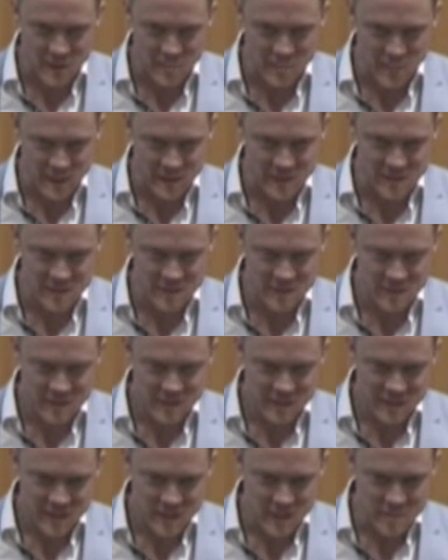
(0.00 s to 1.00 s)
It makes
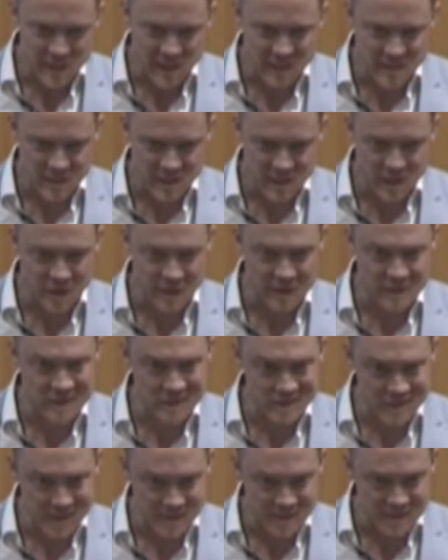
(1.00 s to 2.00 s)
cigarettes
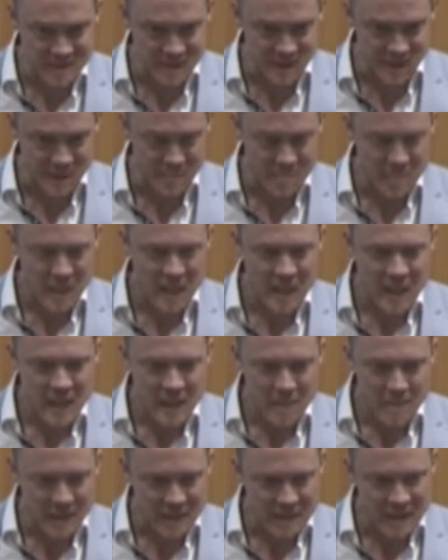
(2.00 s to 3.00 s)
disgusting.
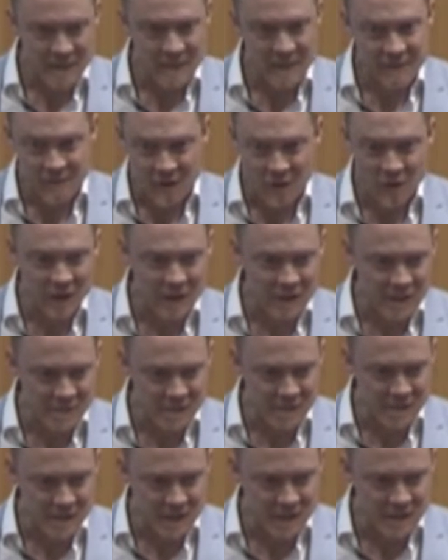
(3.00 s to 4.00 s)
But another very
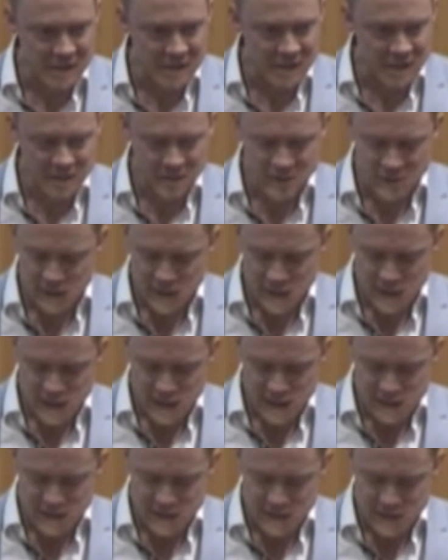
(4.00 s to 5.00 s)
clever thing it does
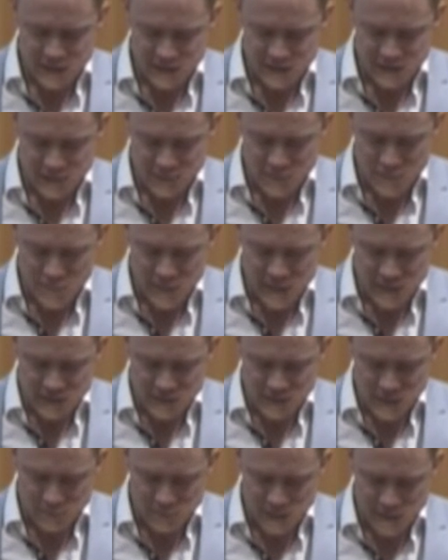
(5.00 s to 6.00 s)
is that it
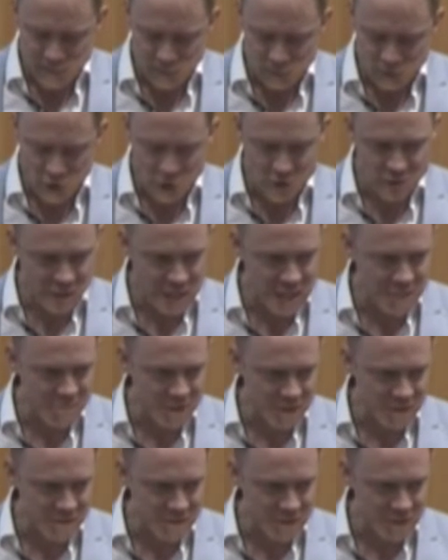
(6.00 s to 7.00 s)
means that people don't keep
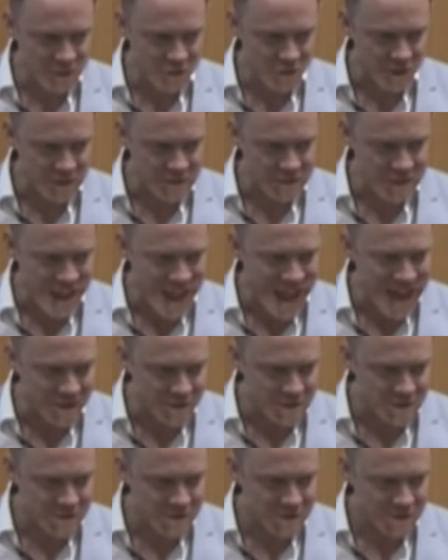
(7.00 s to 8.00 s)
their cigarettes
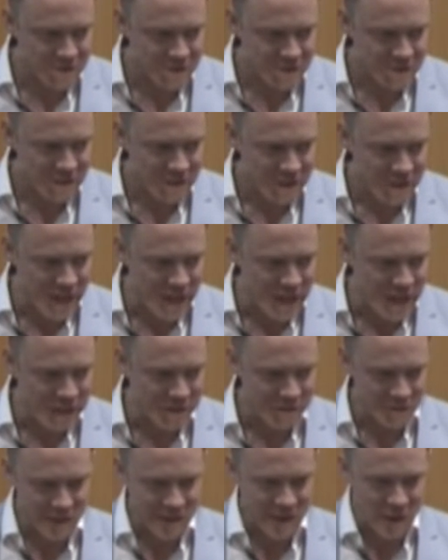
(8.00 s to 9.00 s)
out
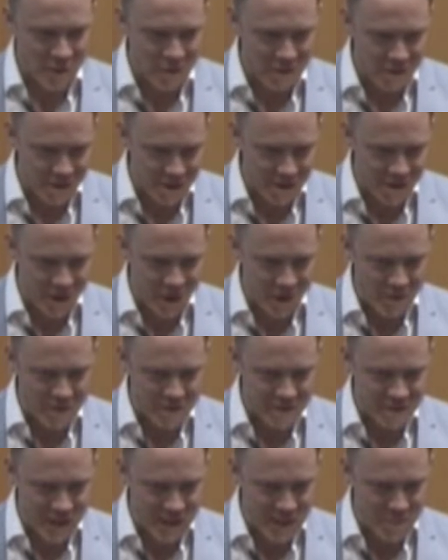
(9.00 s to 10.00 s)
like on
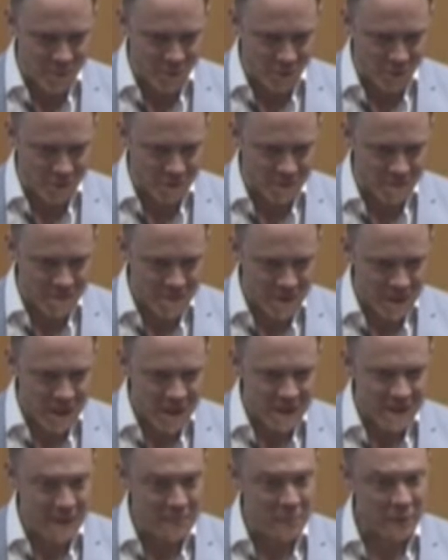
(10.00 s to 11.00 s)
the table.
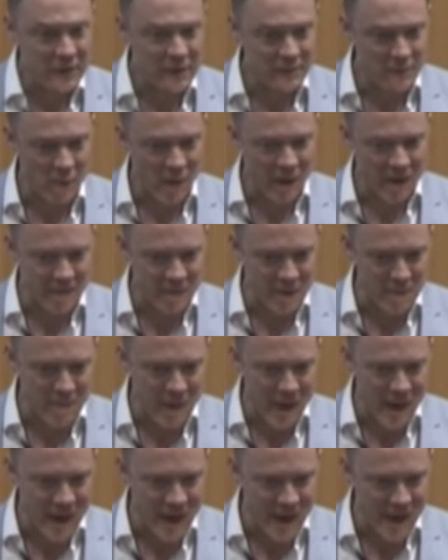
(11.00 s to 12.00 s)
They put them away in their
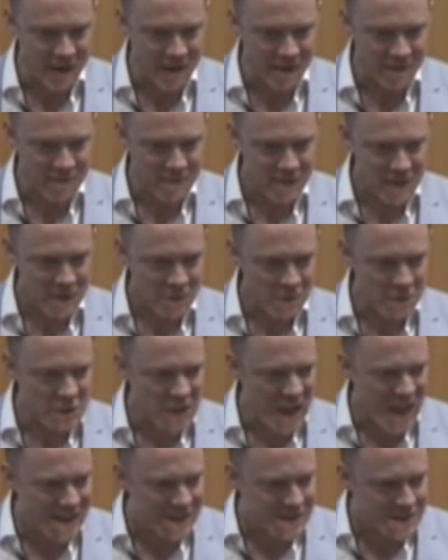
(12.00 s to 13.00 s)
bag, which
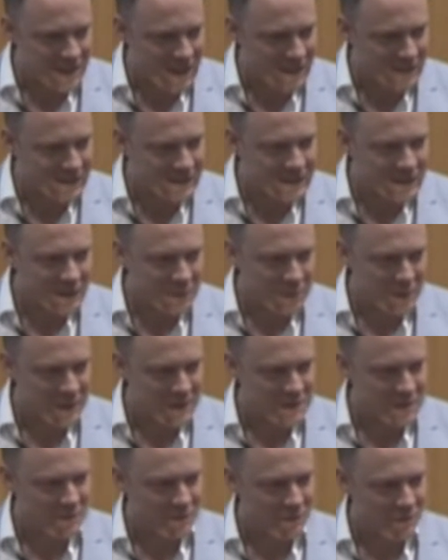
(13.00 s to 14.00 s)
adds that little
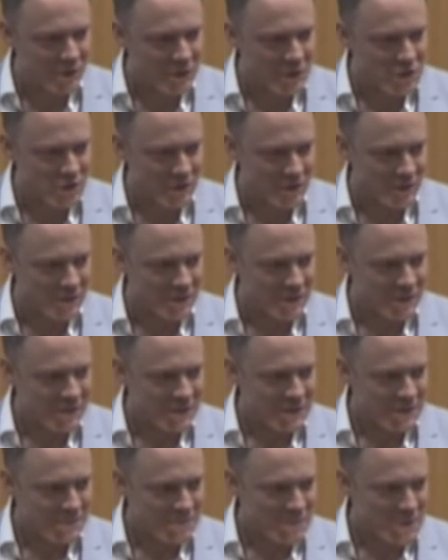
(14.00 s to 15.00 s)
piece of friction
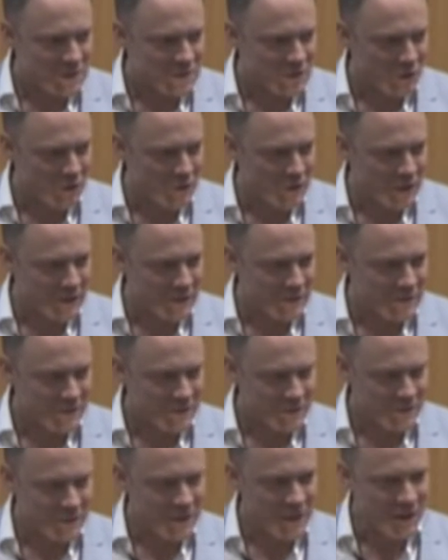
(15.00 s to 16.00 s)
so that
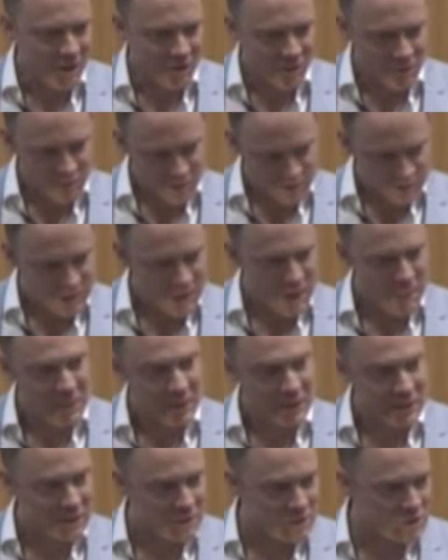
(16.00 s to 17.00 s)
their
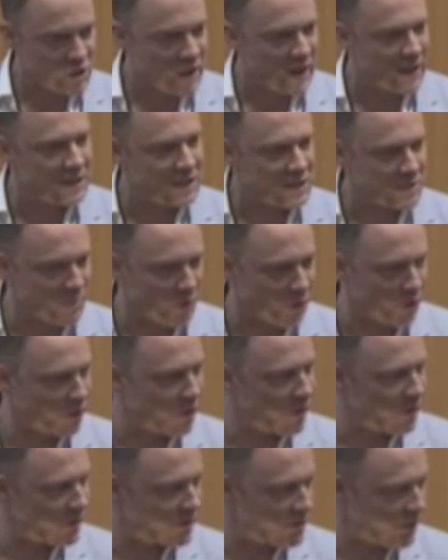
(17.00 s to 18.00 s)
ability to chain smoke
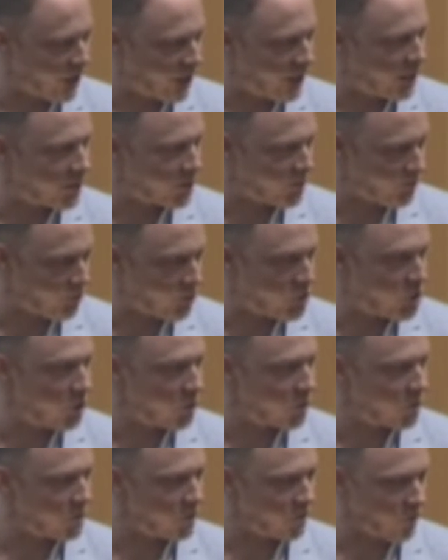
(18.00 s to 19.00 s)
is
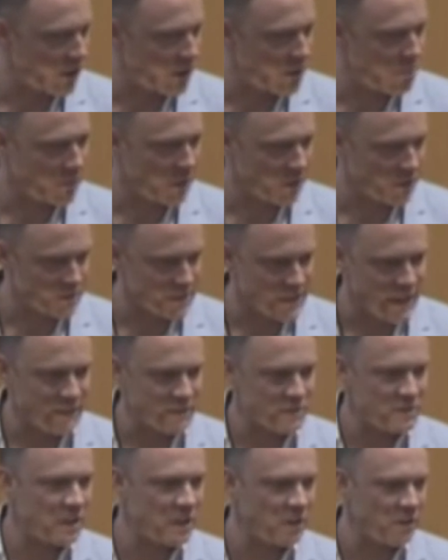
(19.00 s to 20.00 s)
reduced, right? Because now
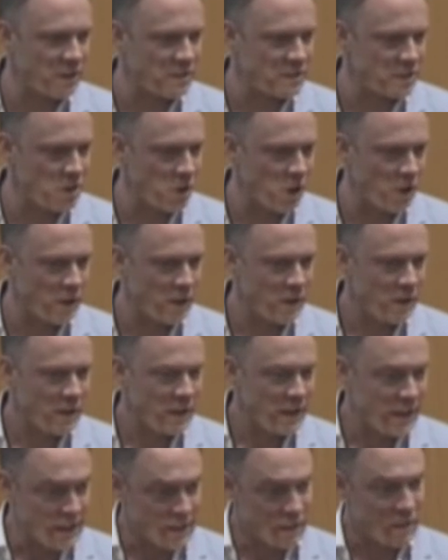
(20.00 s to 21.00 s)
the cigarettes are not
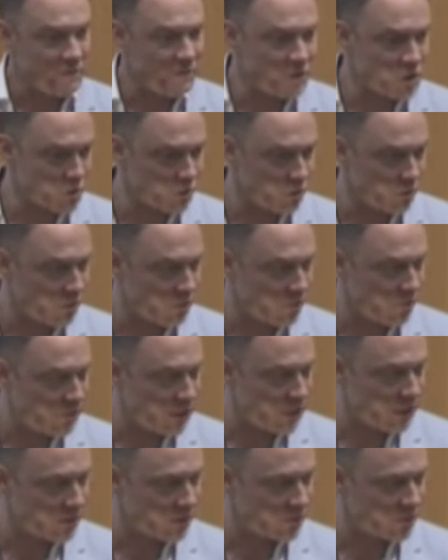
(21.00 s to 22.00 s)
in the visual
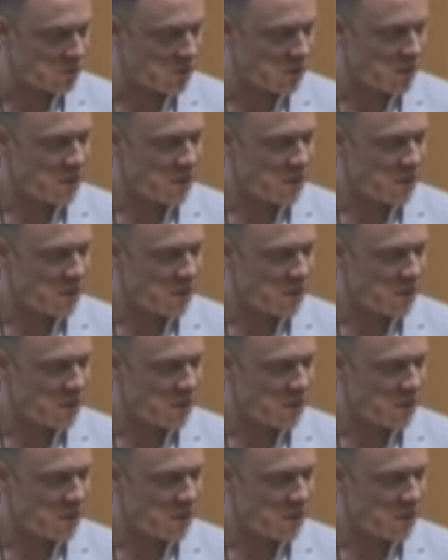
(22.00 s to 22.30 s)
field.